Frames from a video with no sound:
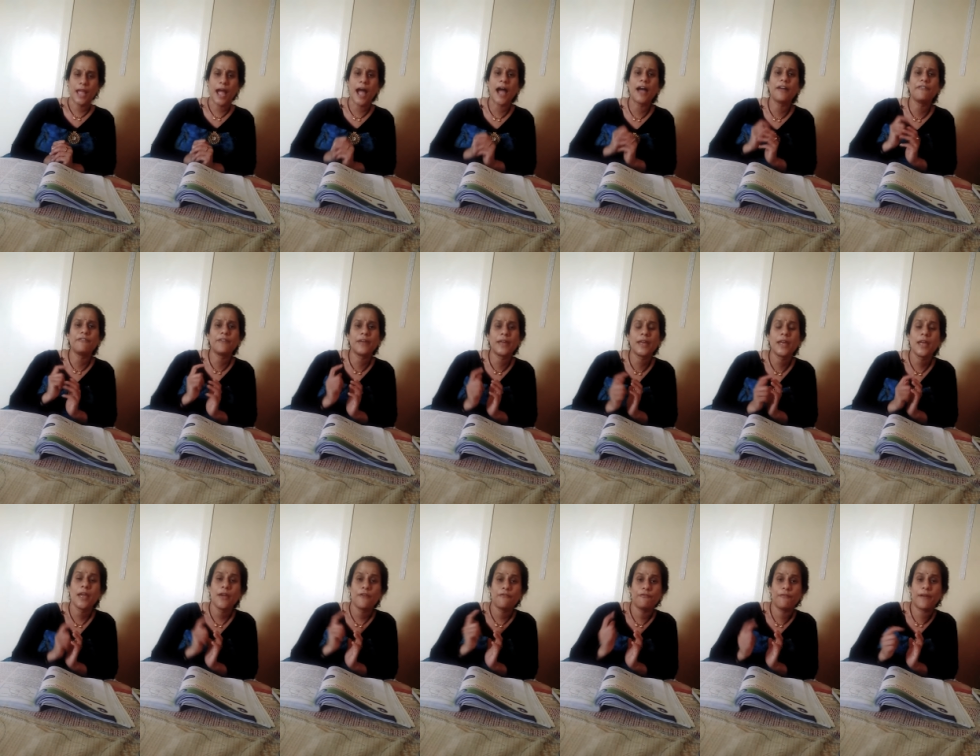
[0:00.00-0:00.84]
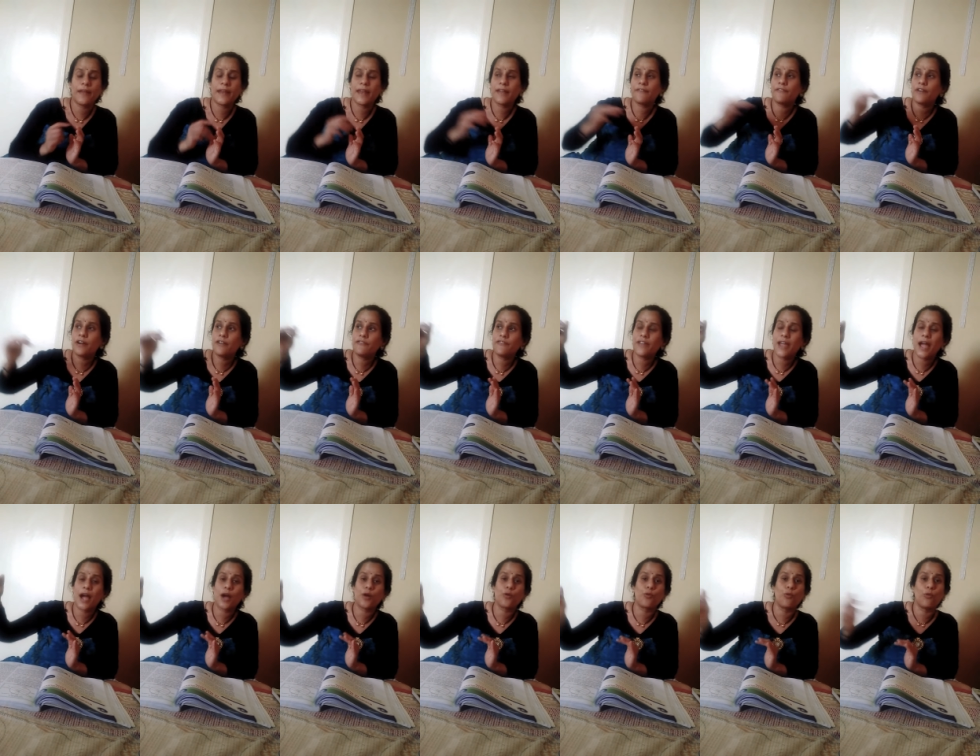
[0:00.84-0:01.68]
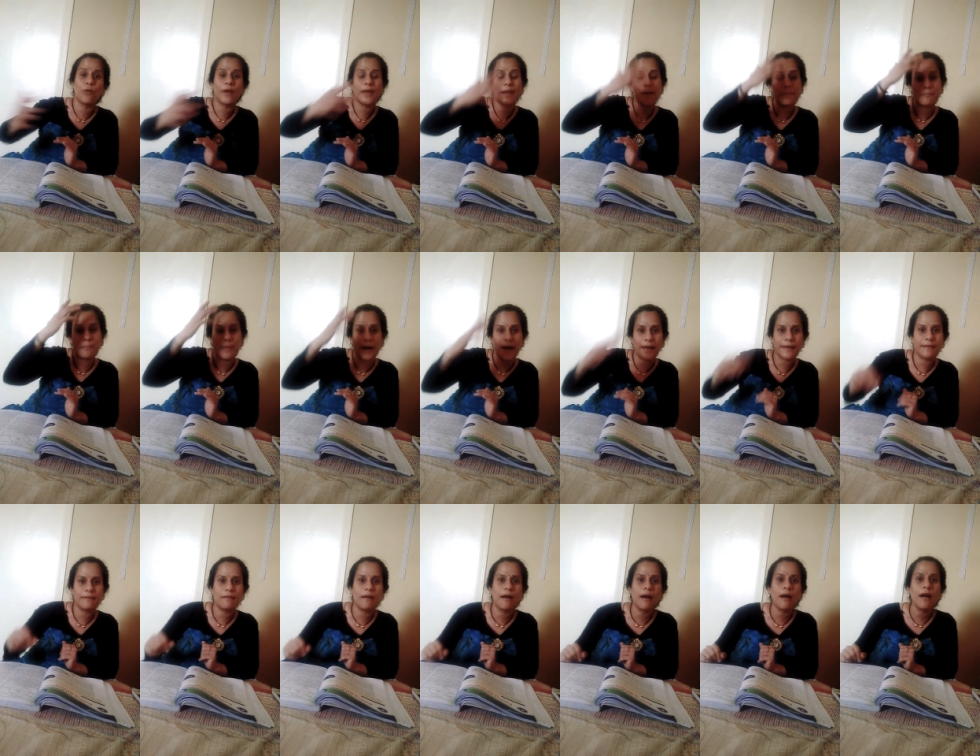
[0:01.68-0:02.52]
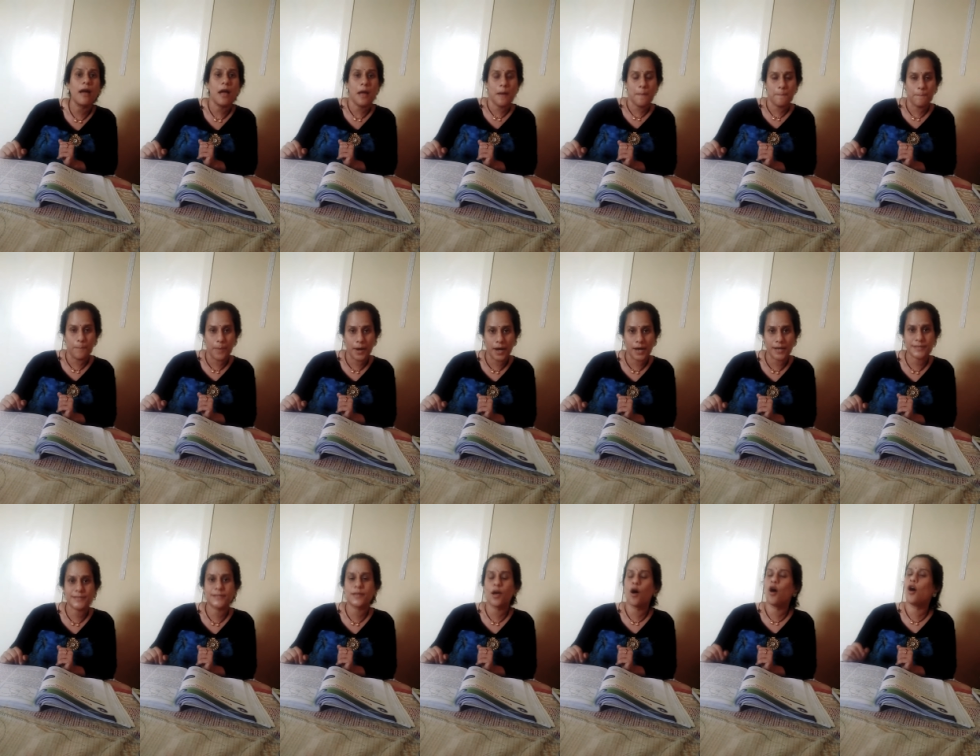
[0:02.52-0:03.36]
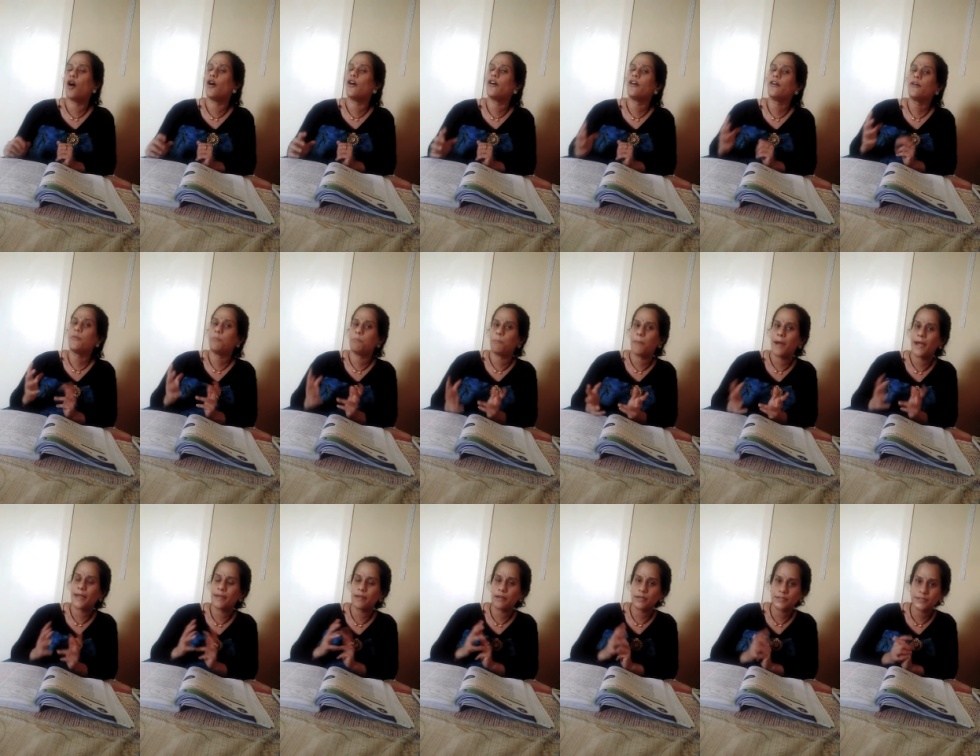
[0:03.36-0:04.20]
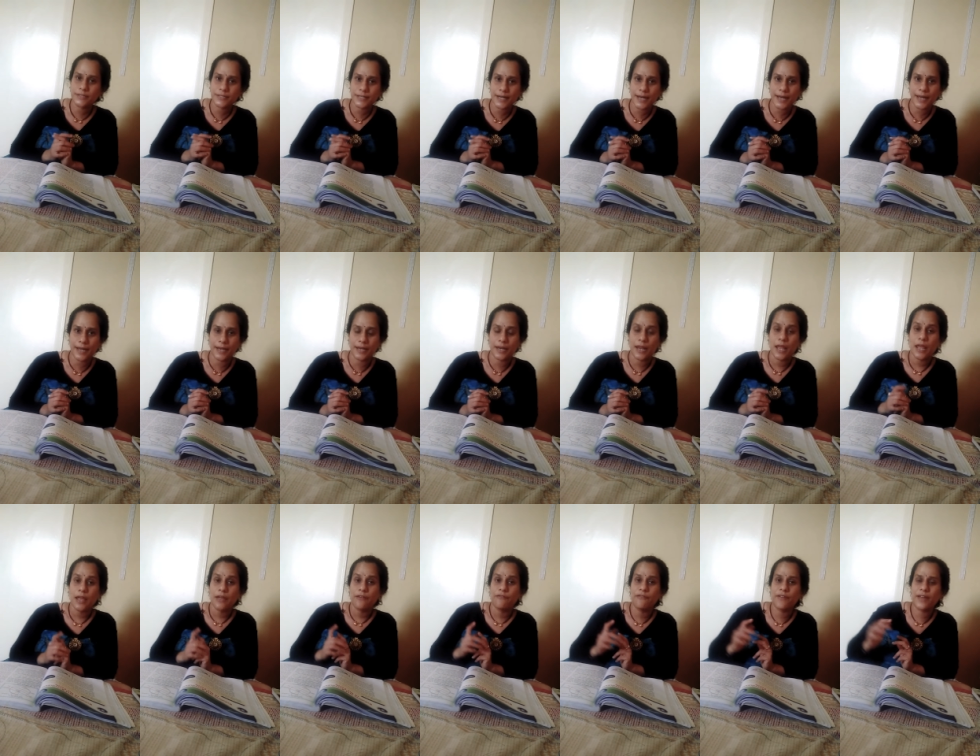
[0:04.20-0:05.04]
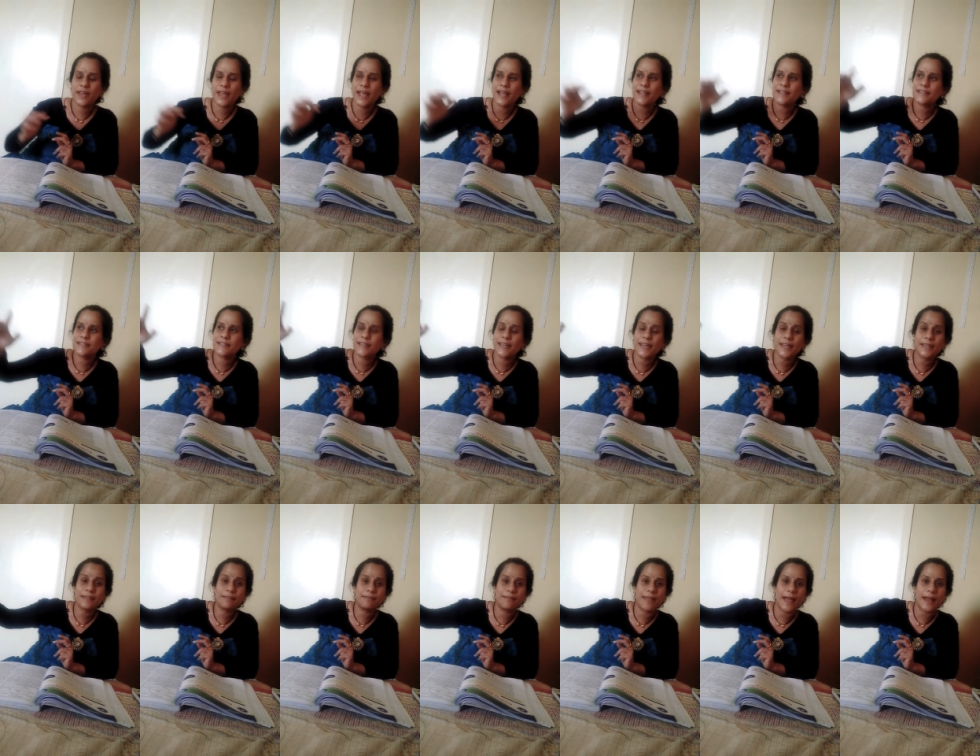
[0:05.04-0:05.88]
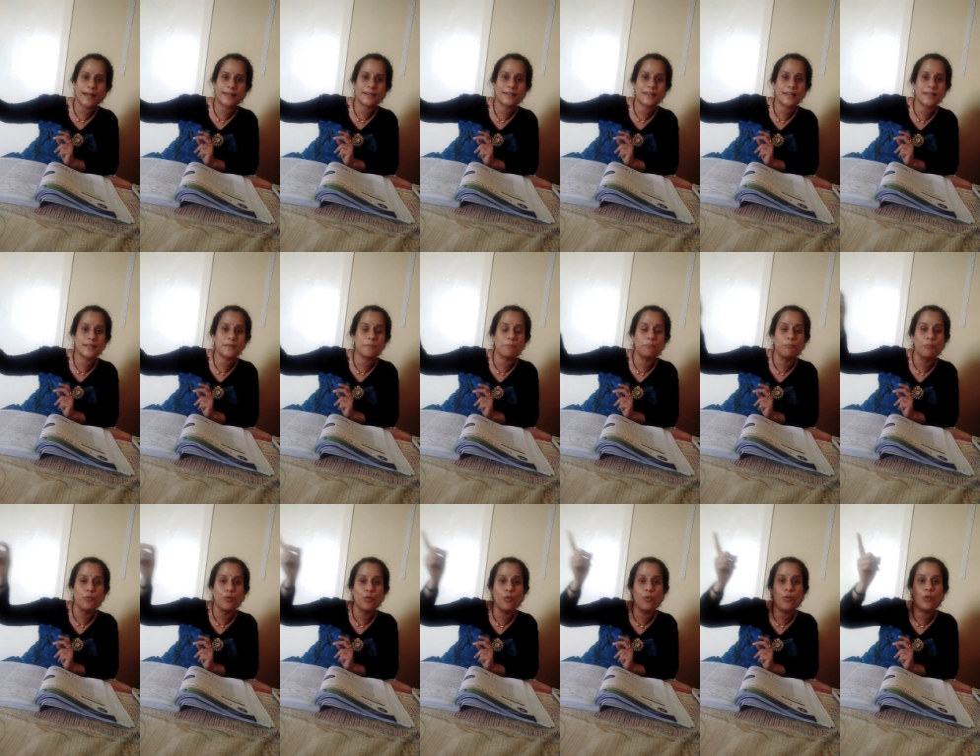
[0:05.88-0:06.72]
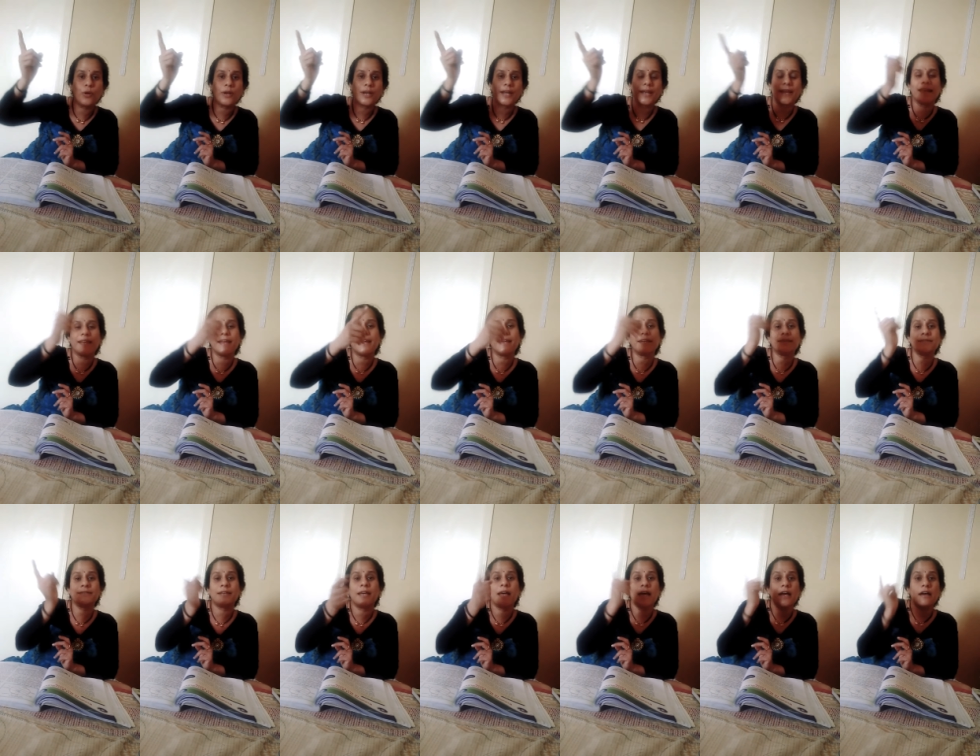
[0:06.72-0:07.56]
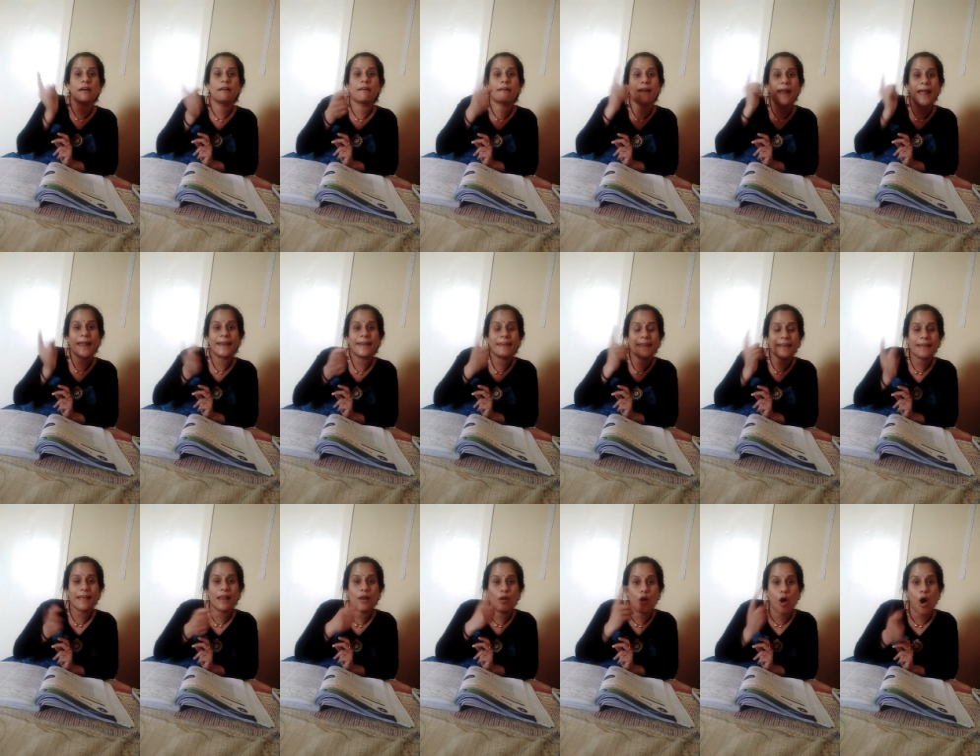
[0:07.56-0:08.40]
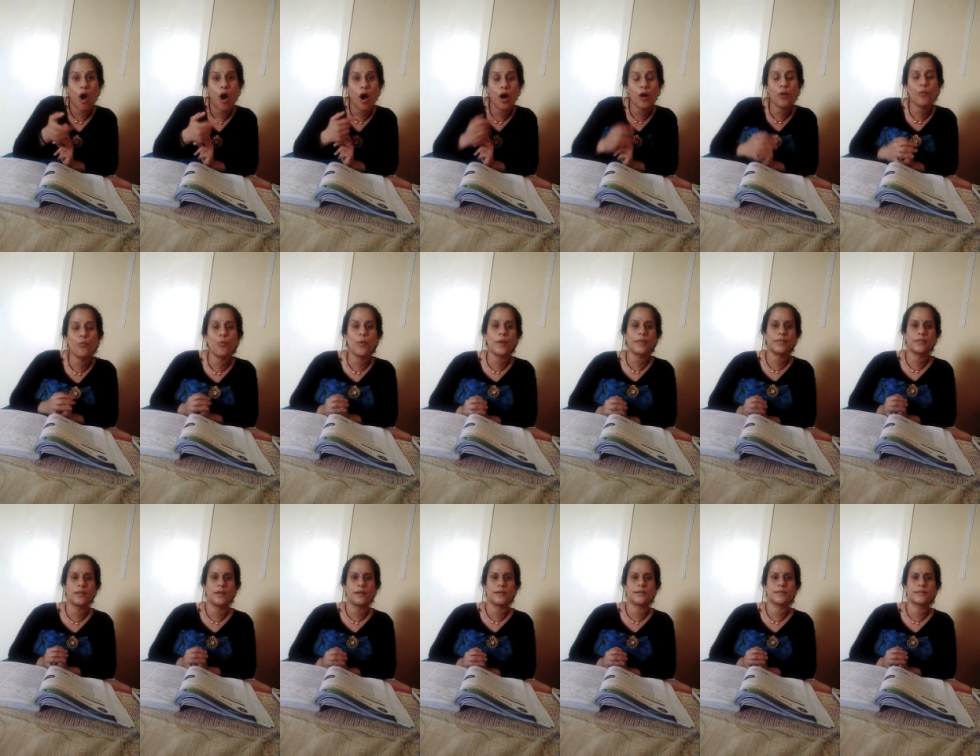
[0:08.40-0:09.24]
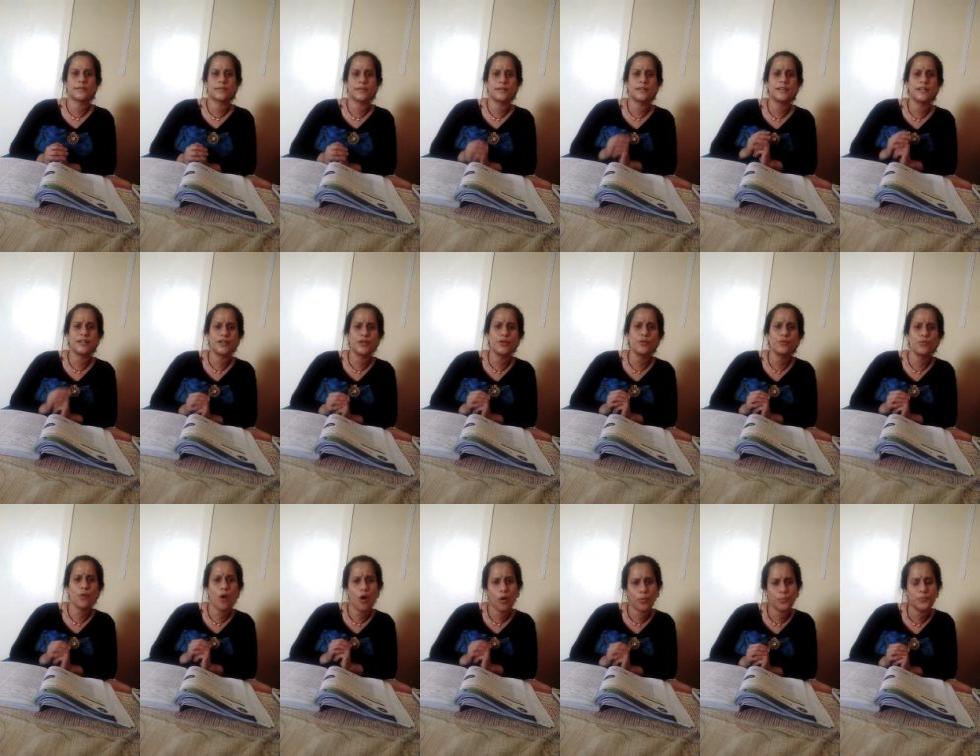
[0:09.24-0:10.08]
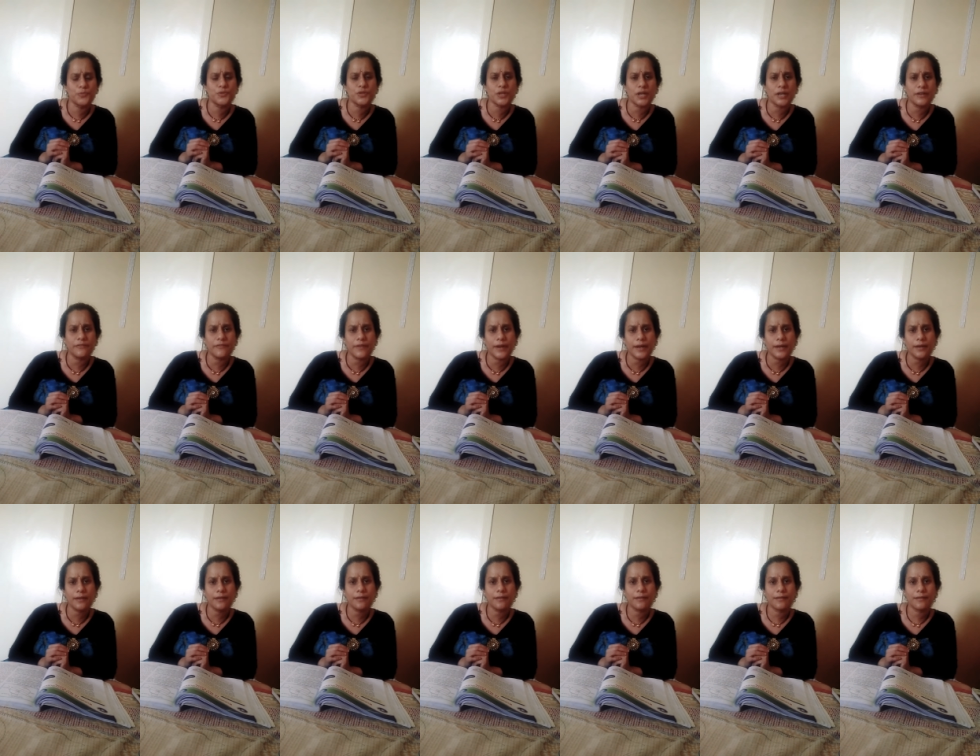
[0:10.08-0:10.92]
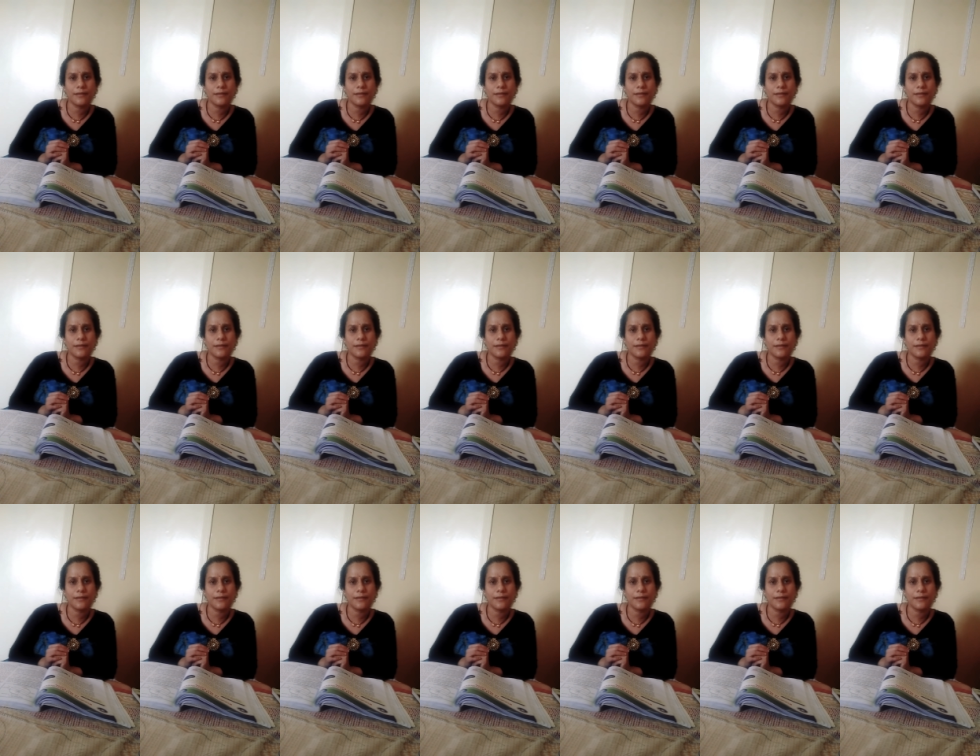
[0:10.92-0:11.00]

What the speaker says: Are we? Whenever we are going by a bus or by a train, we can see that moon is running along with us. Did you observe it?